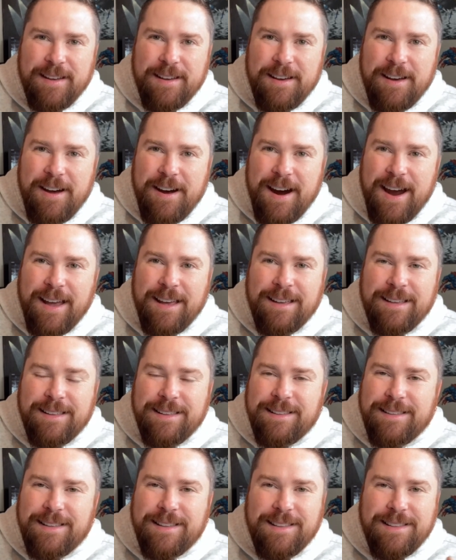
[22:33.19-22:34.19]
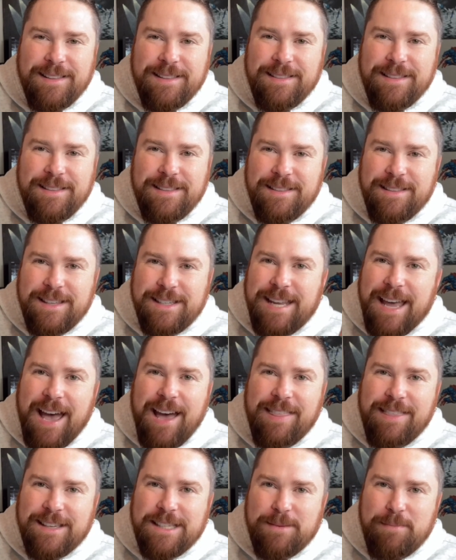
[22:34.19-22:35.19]
All right. The, the
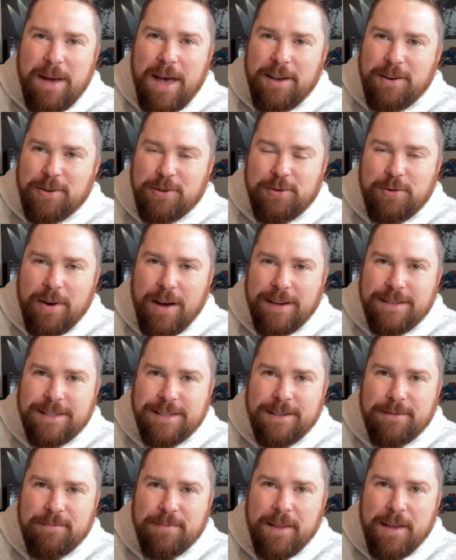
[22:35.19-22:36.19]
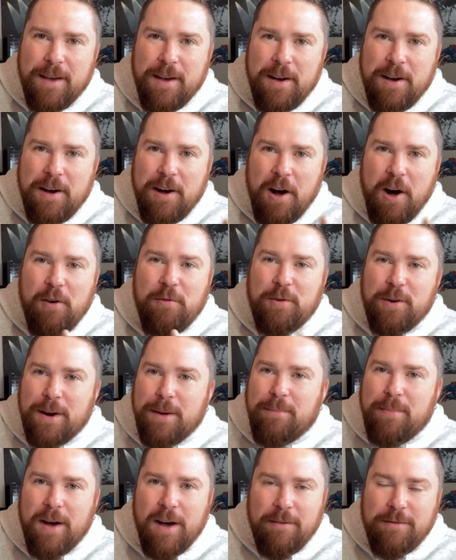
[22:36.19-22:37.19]
tithe is about your trust. Over and
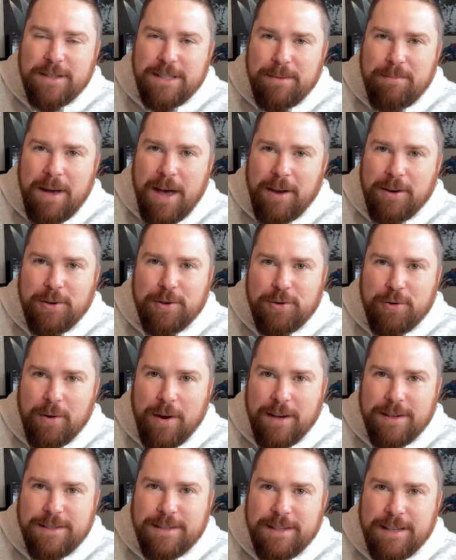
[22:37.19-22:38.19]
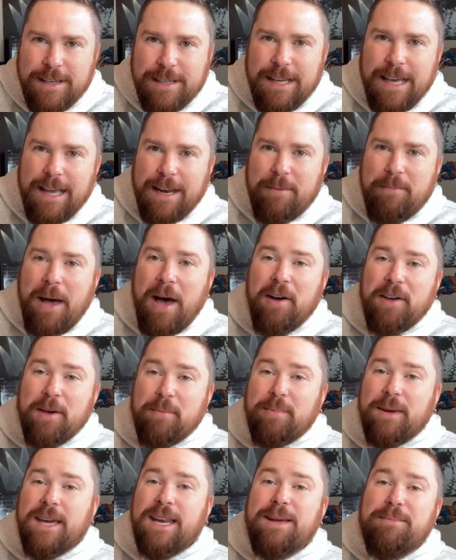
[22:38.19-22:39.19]
above is about your trust and, and about
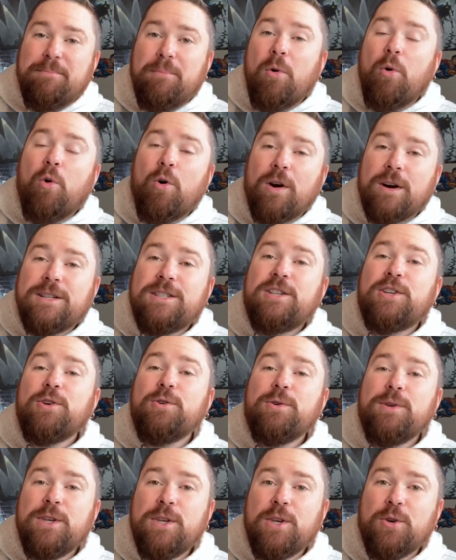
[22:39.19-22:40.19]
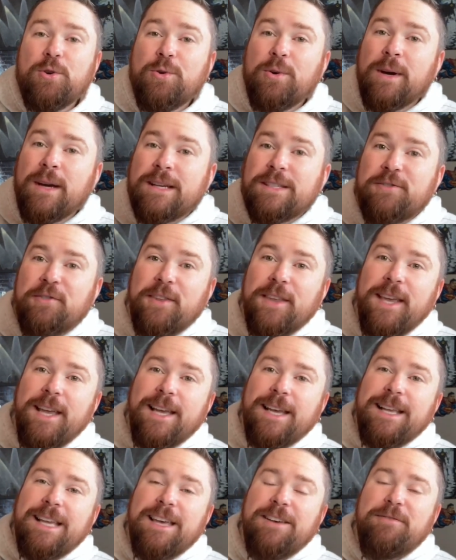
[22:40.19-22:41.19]
Him getting more to you so that He
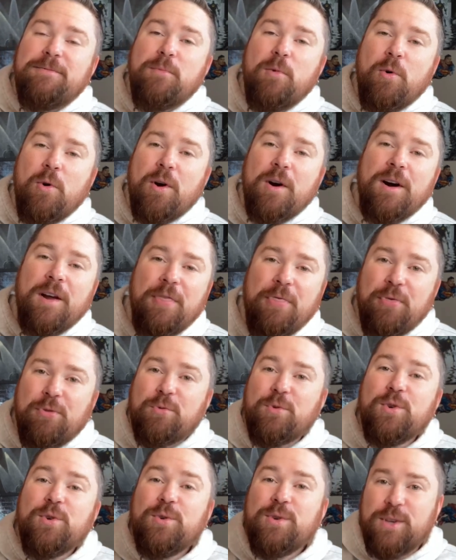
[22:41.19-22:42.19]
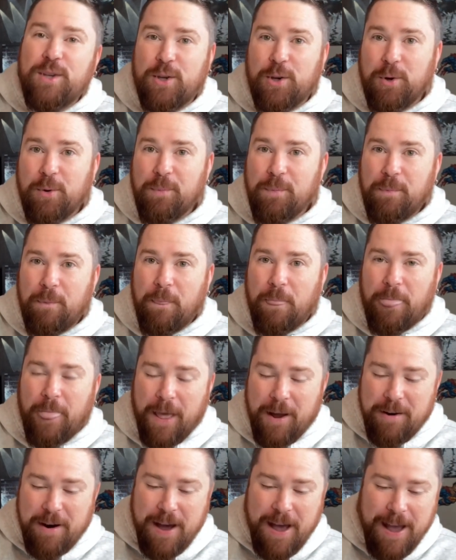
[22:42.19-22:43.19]
can give more through you.
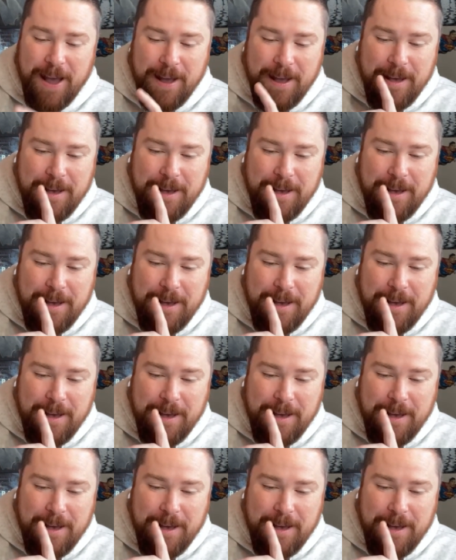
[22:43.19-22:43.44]
All right.